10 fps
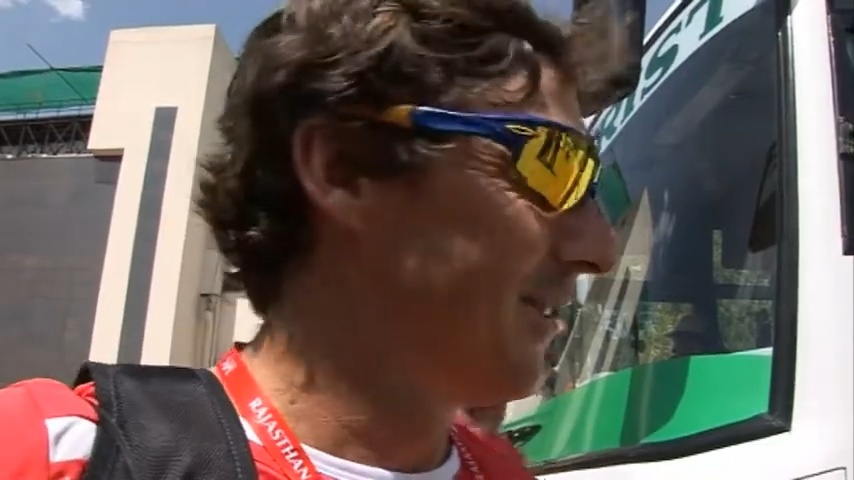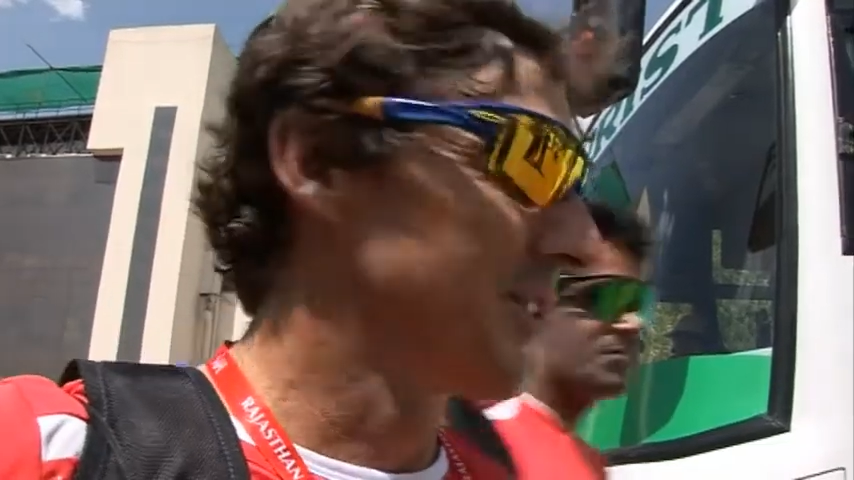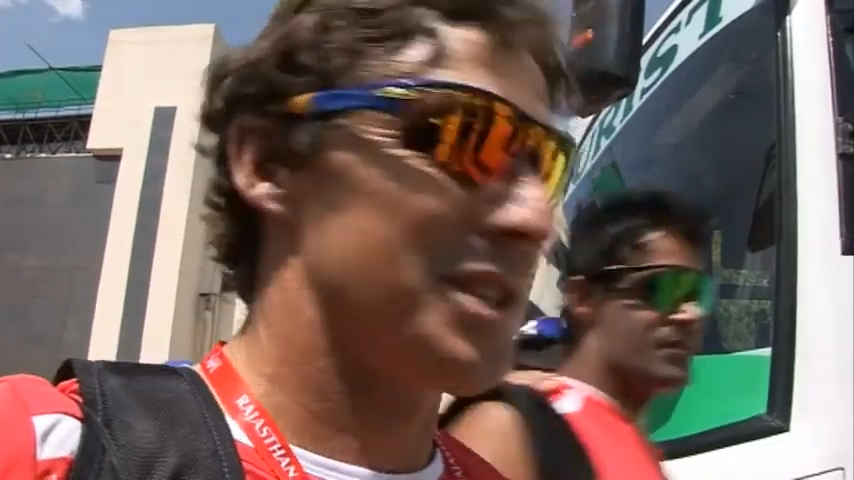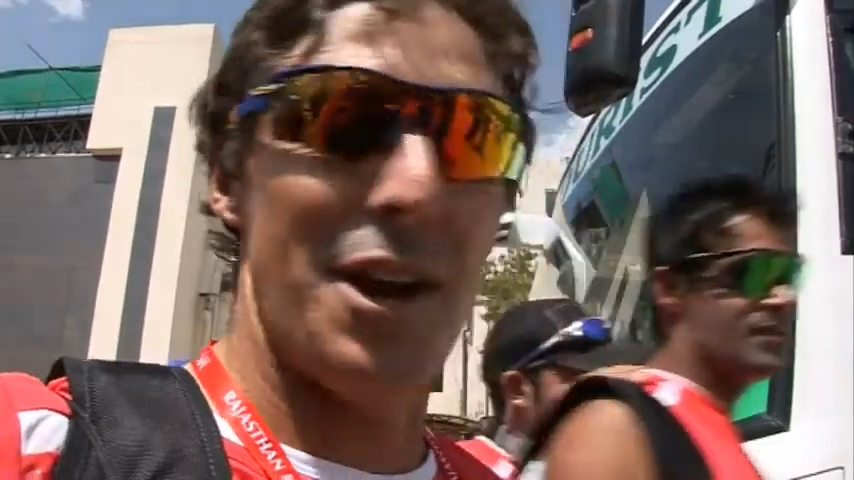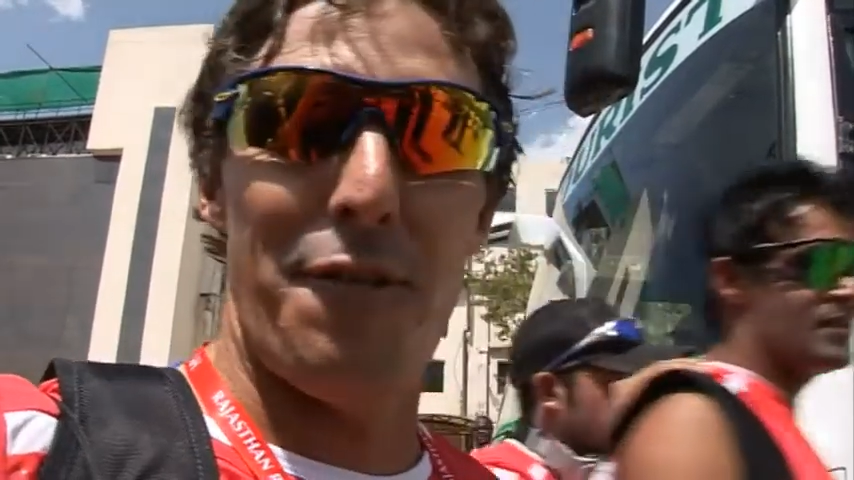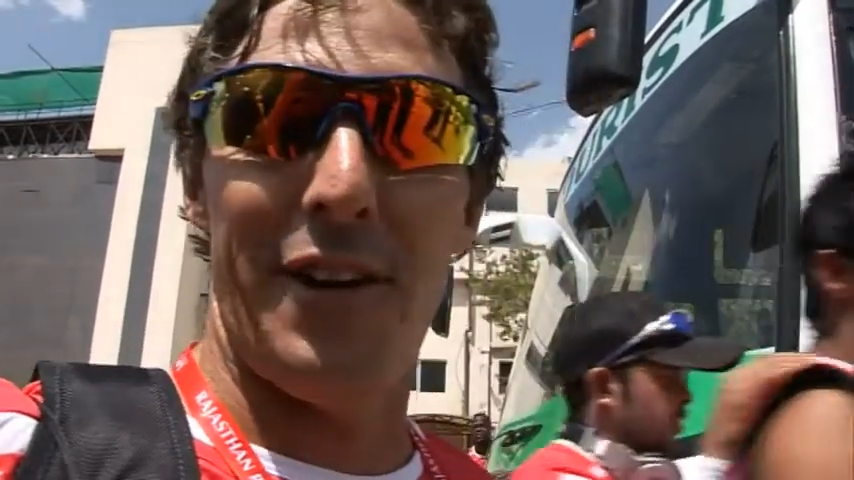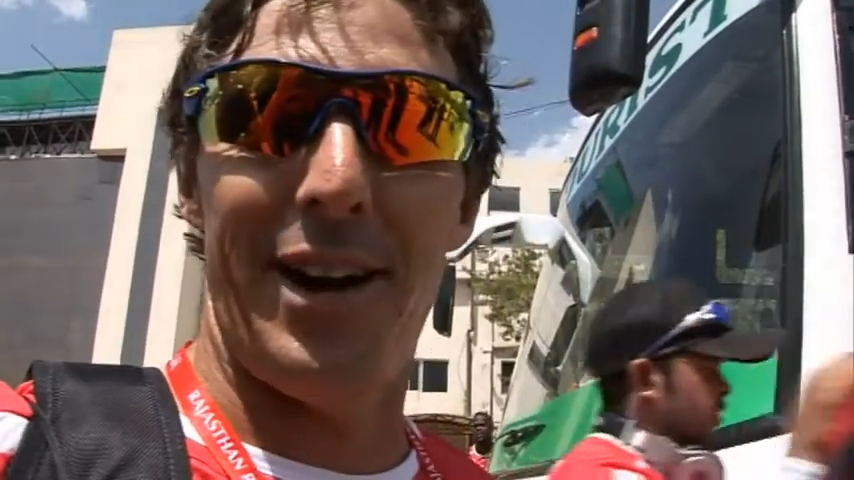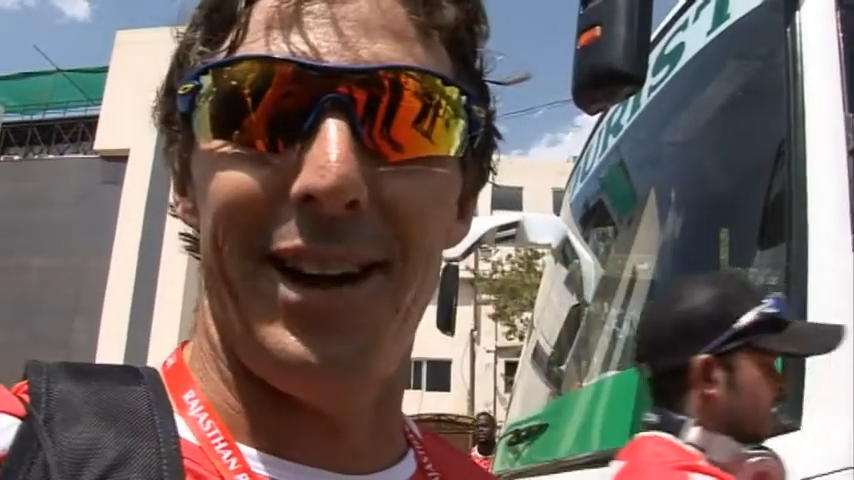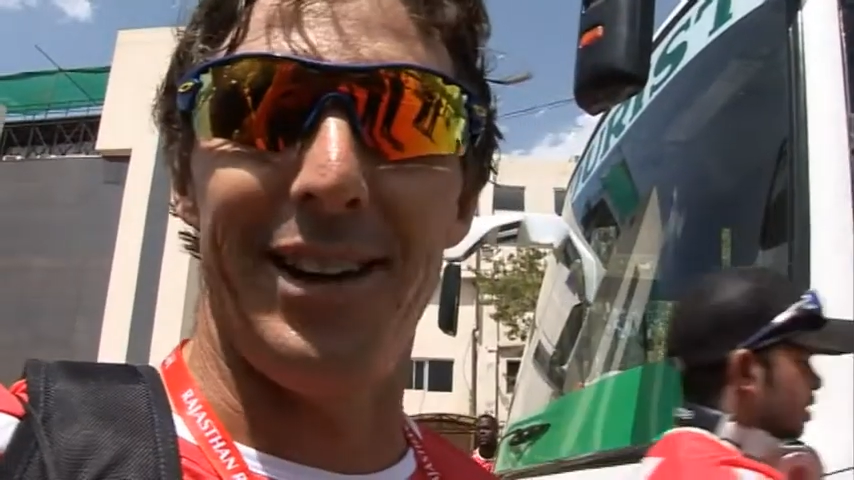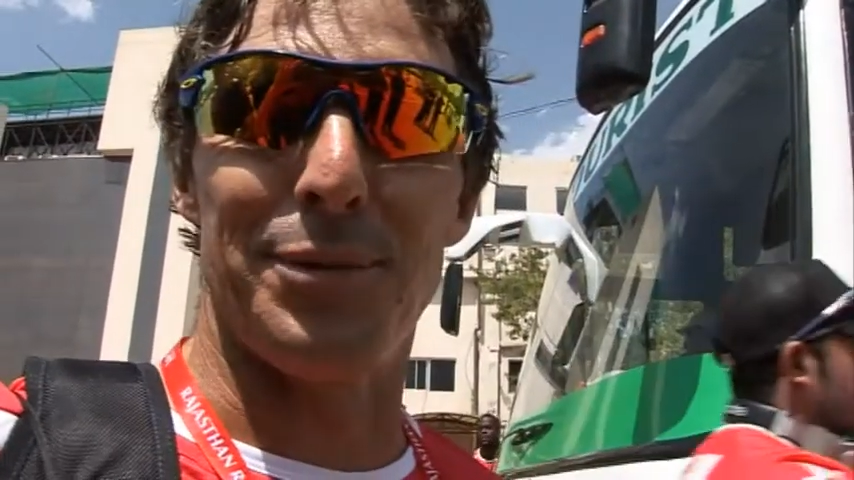So
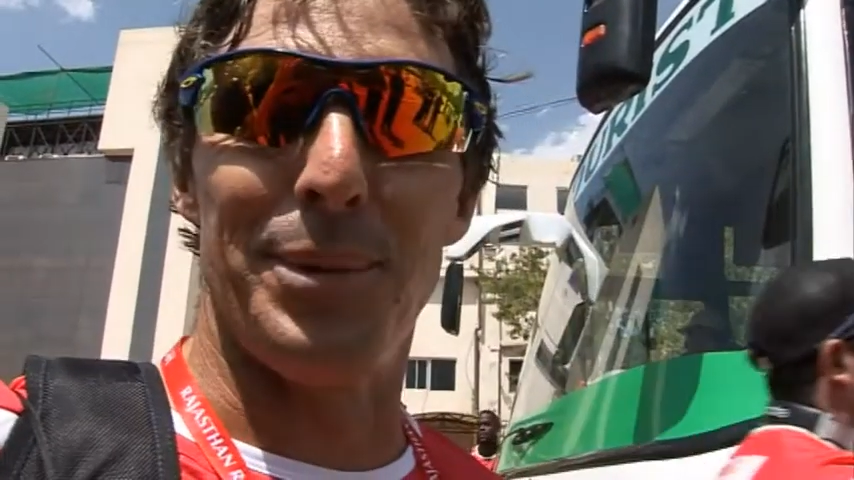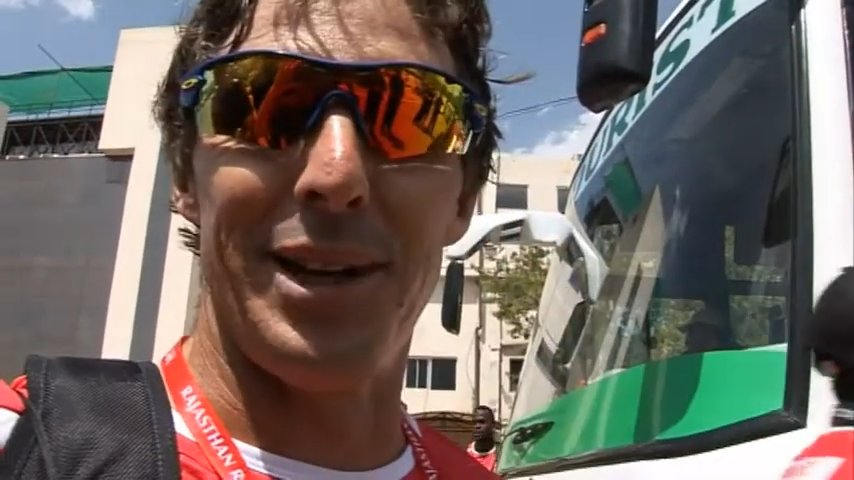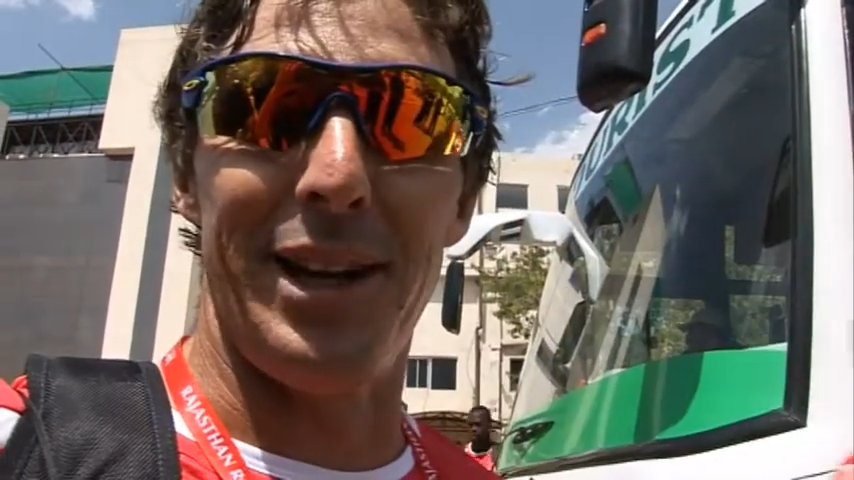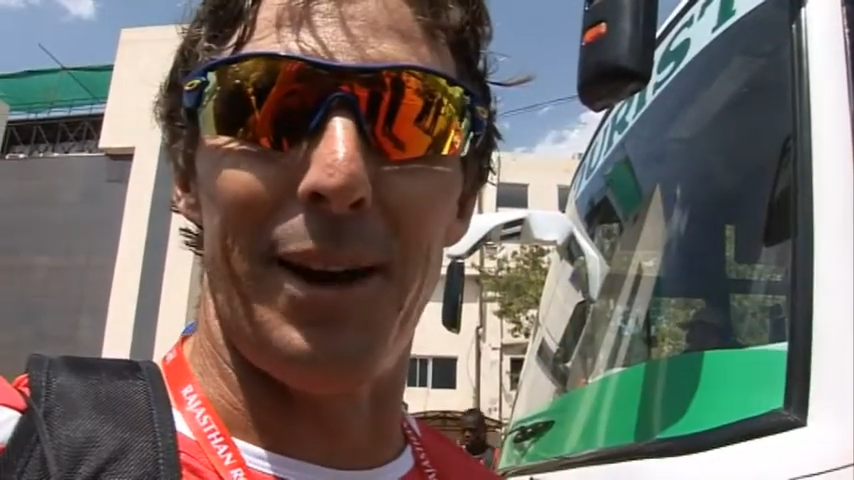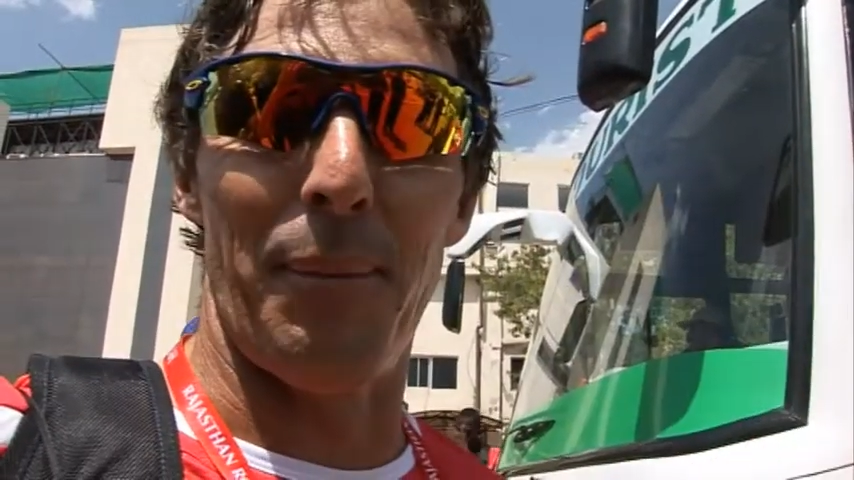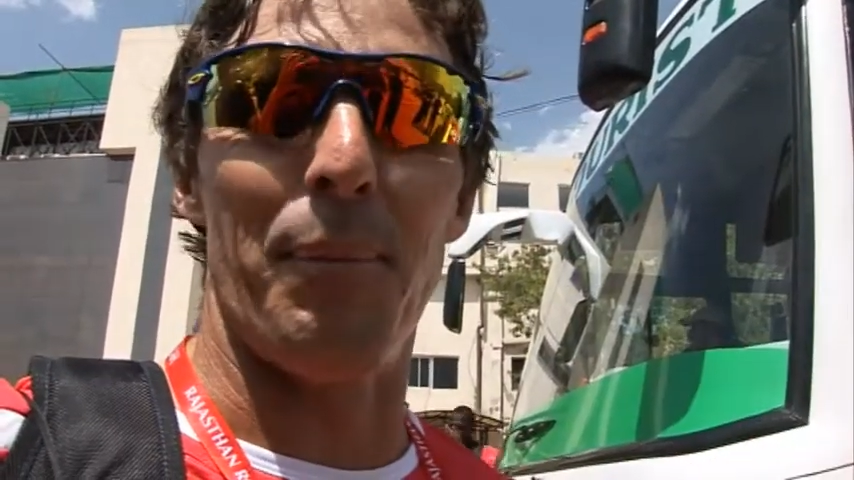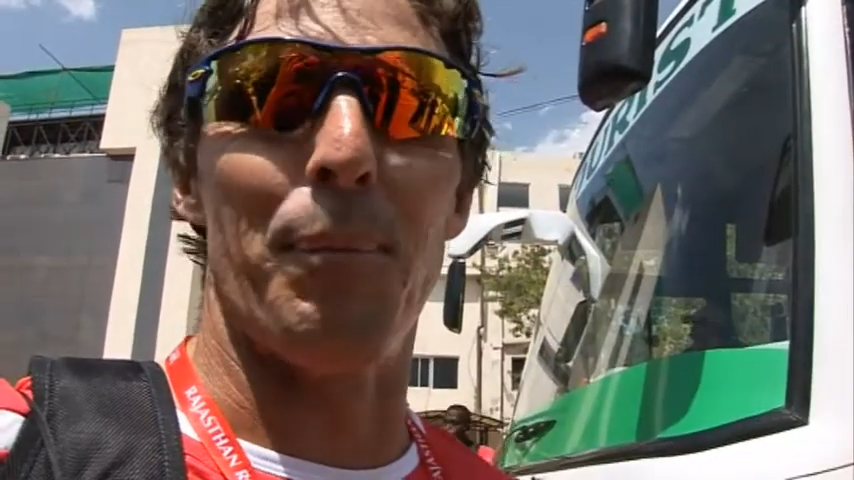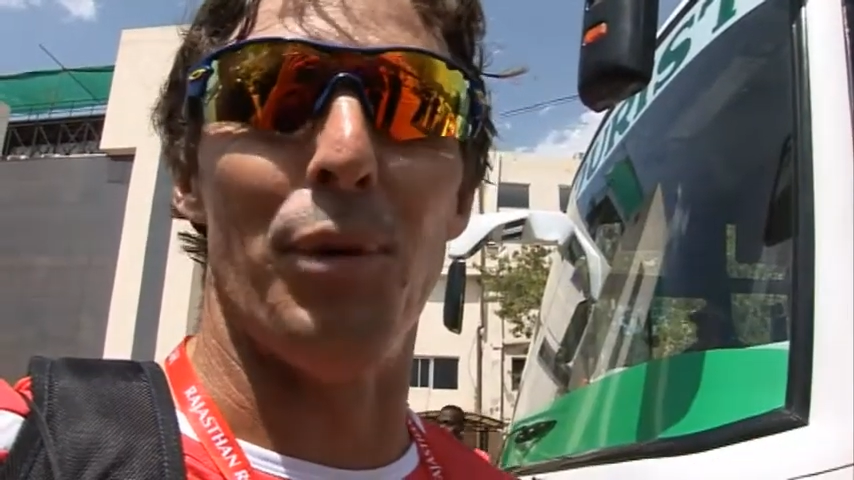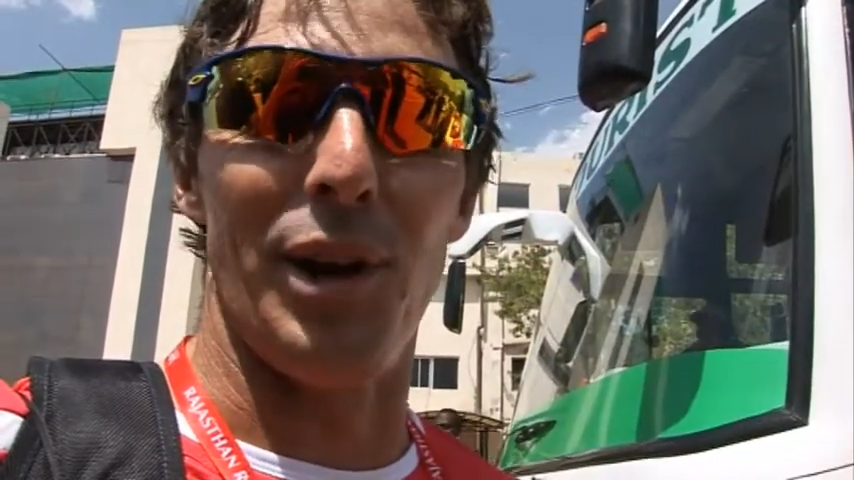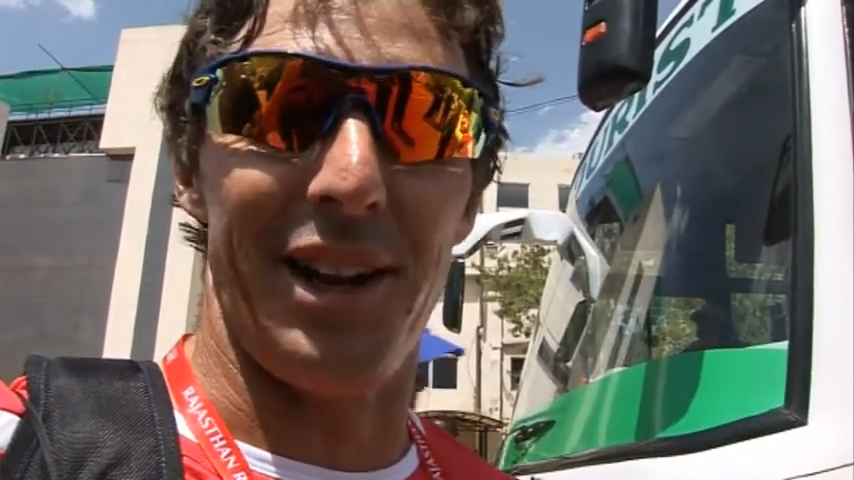far, it's been
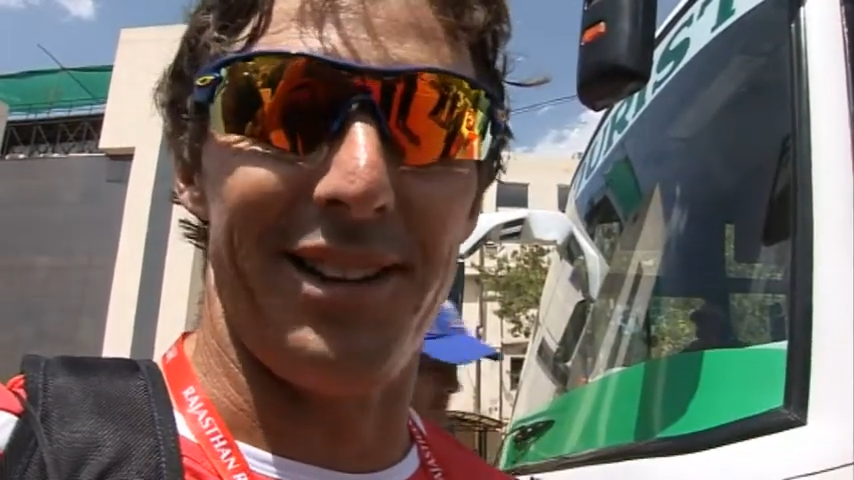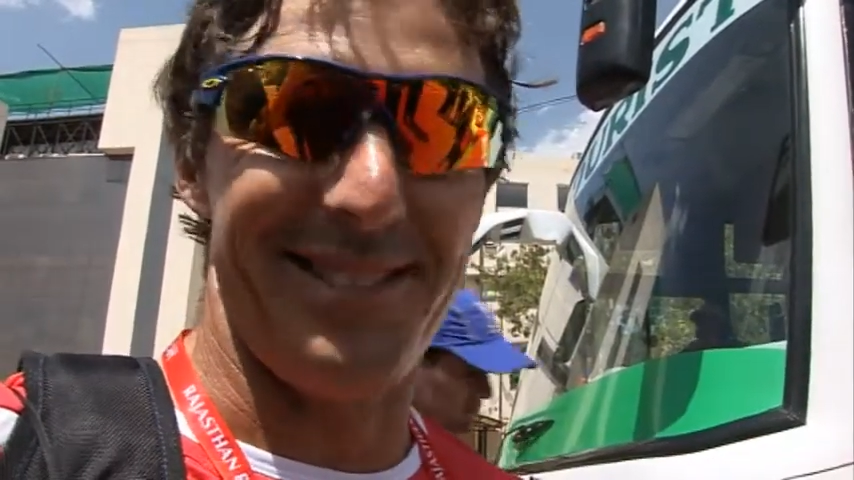brilliant.